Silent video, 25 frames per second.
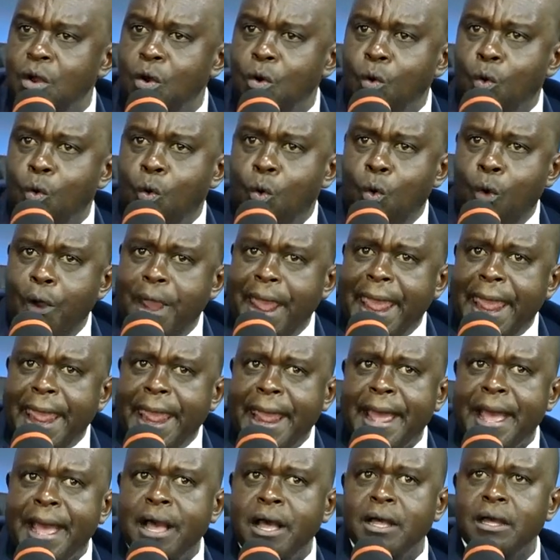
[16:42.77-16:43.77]

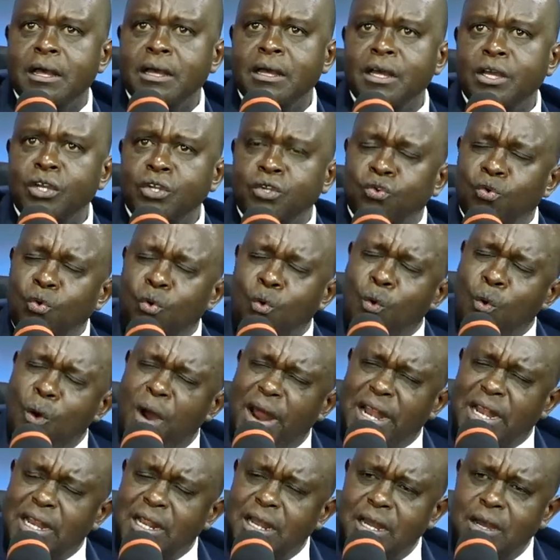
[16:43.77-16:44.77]
where you
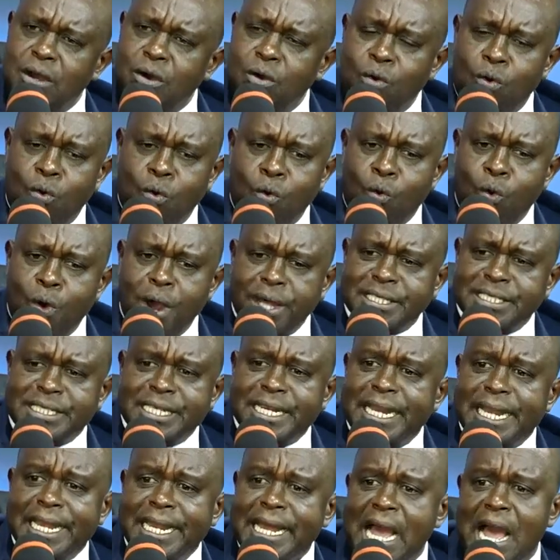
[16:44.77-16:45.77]
wonder what
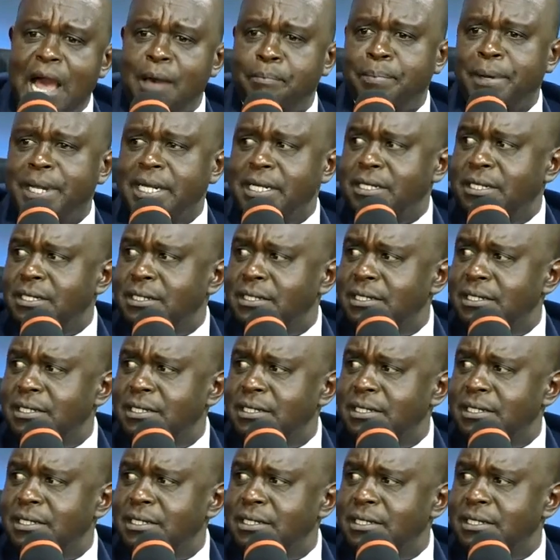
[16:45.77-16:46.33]
really happened.